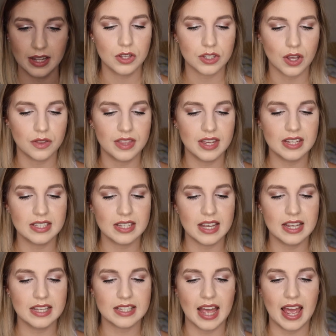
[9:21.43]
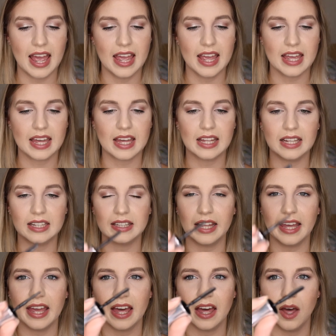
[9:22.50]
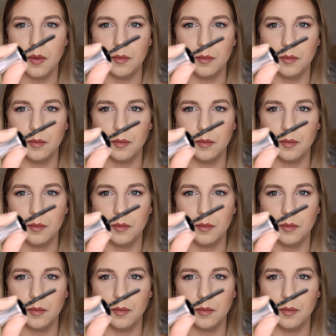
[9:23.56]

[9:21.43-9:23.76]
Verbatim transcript: So this is a clear